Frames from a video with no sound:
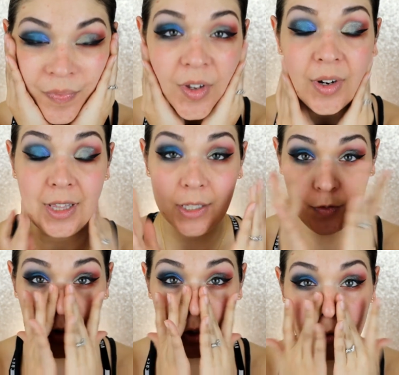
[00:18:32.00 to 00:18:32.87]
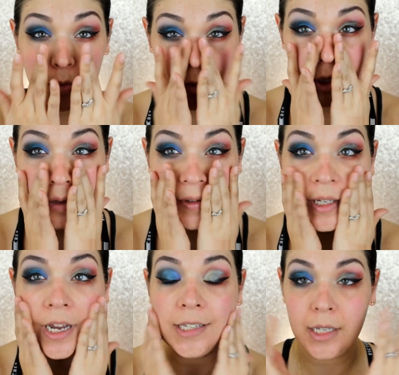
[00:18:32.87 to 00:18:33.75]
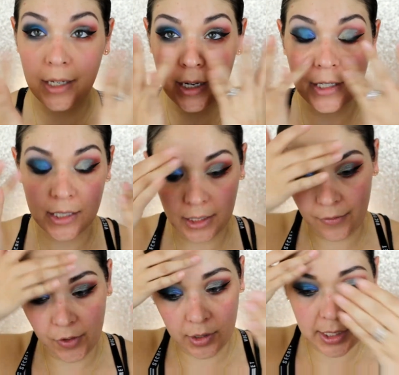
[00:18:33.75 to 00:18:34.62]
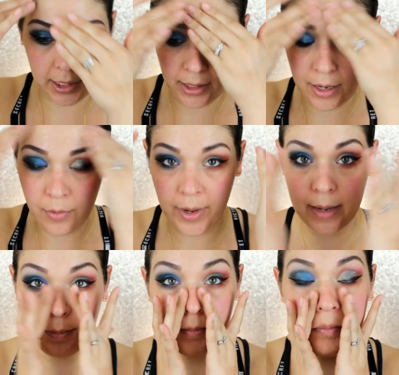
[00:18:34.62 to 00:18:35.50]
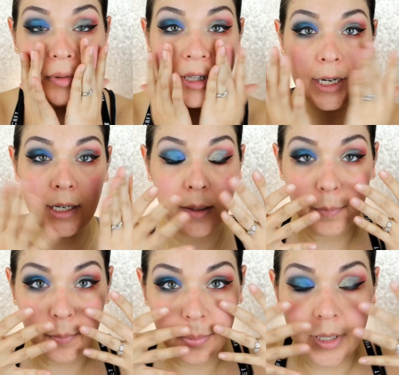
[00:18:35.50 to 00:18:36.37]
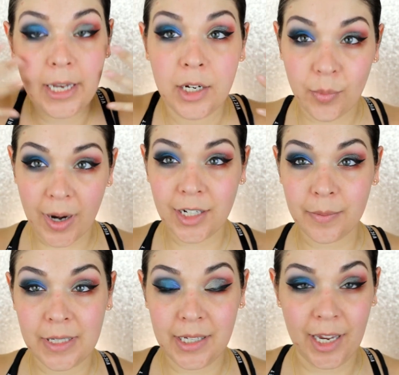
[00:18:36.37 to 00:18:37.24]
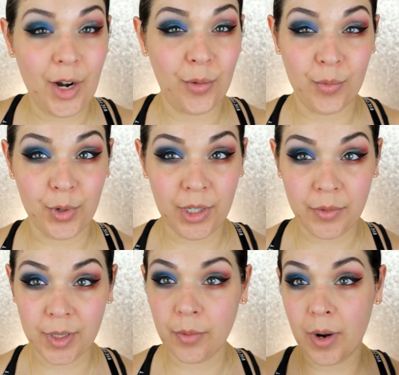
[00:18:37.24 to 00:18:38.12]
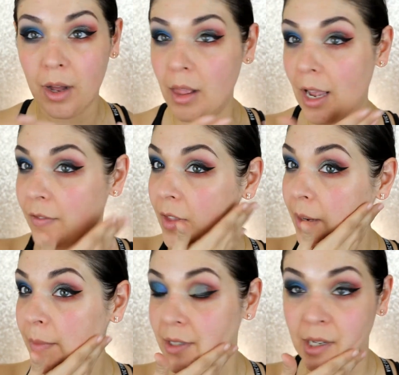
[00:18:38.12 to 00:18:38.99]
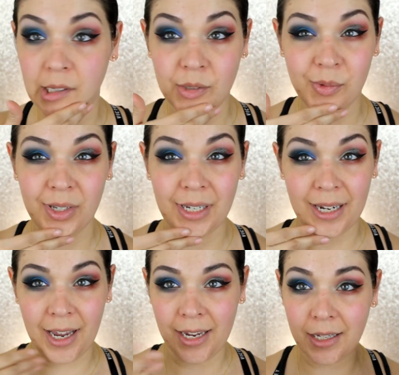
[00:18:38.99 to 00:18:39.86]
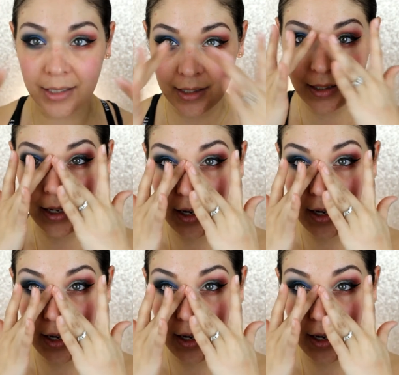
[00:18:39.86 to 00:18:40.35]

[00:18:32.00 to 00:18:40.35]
Okay, this feels really, really nice and instantly feels like lightweight, like, and it blended right into my skin really, really well. I feel like my skin looks really nice.